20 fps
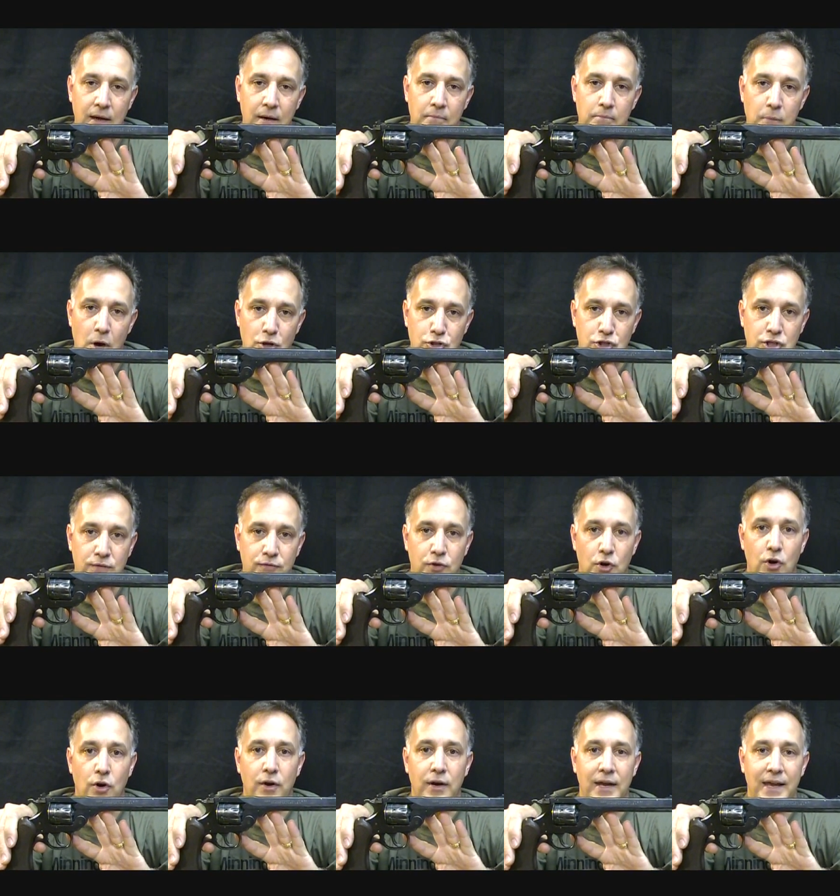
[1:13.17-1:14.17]
Most of
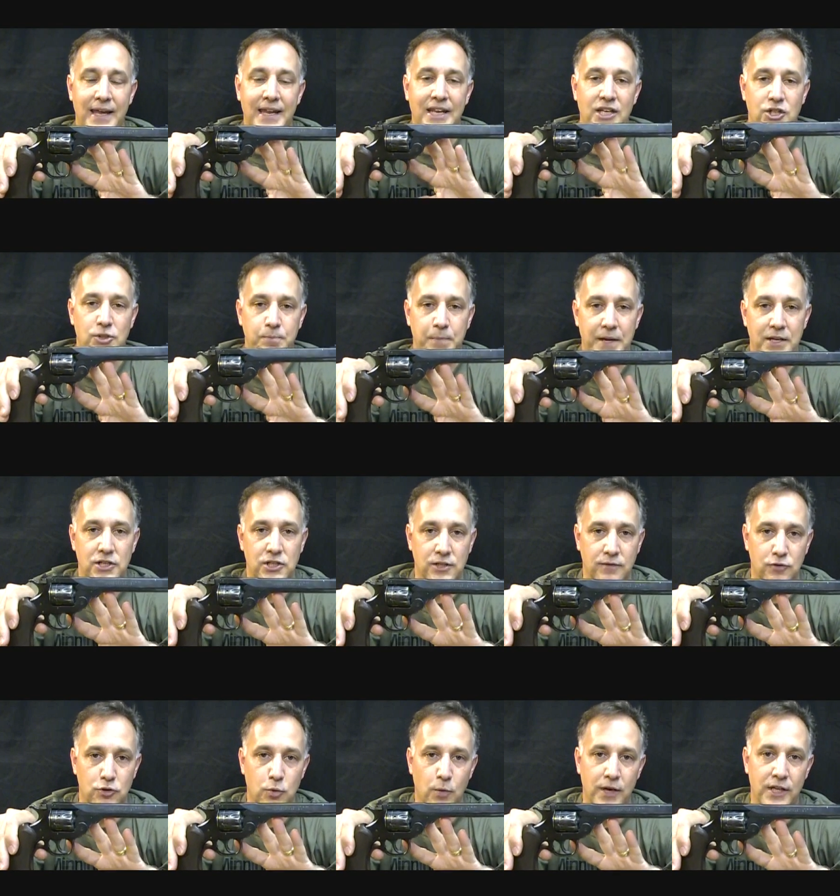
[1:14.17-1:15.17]
your
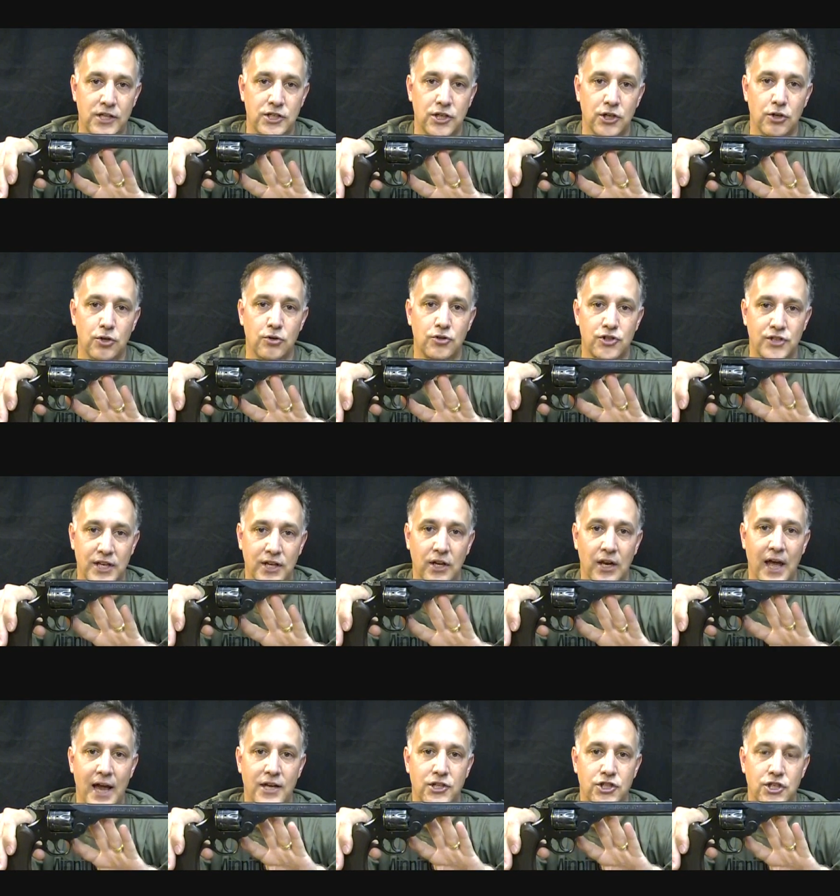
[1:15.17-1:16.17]
inexpensive twenty-two
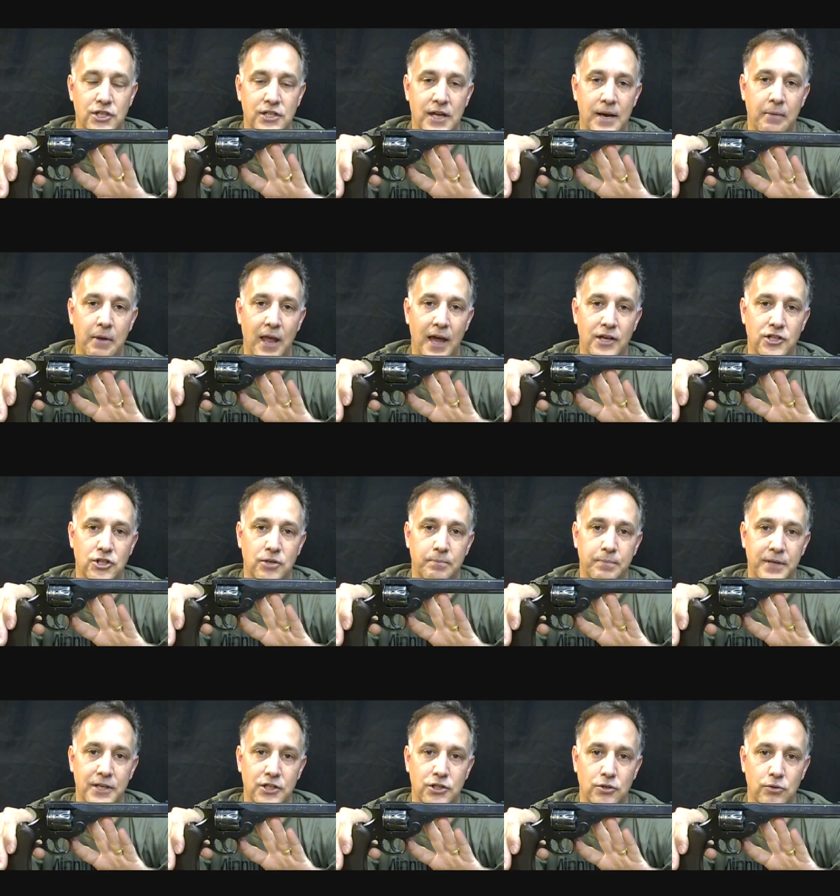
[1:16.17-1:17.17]
single-action, double-action
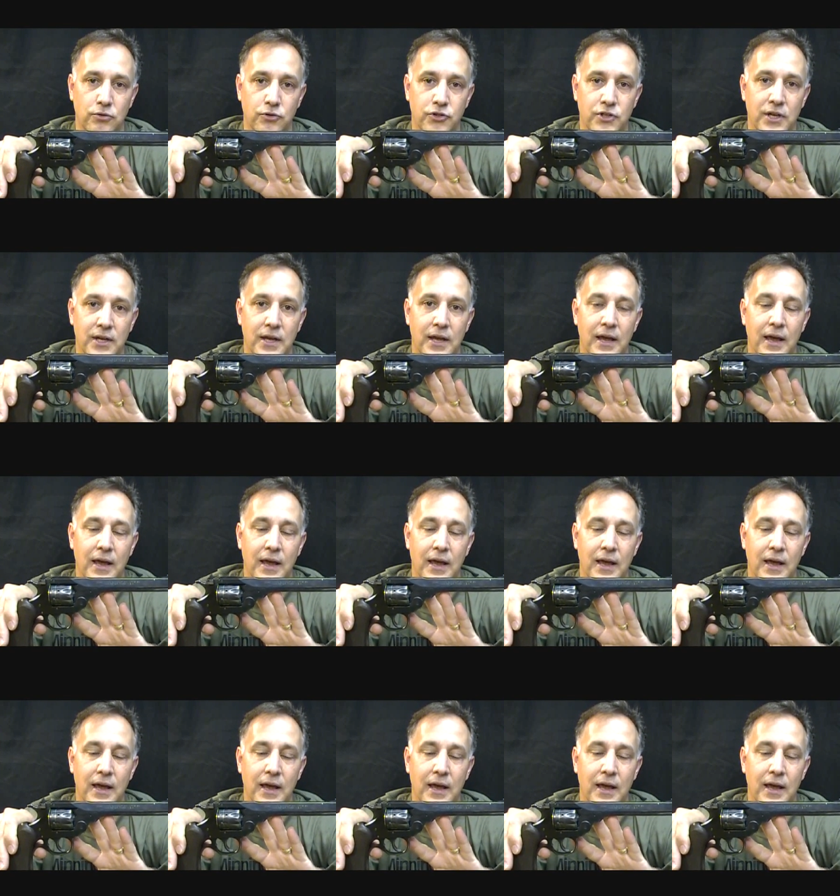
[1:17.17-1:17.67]
pistols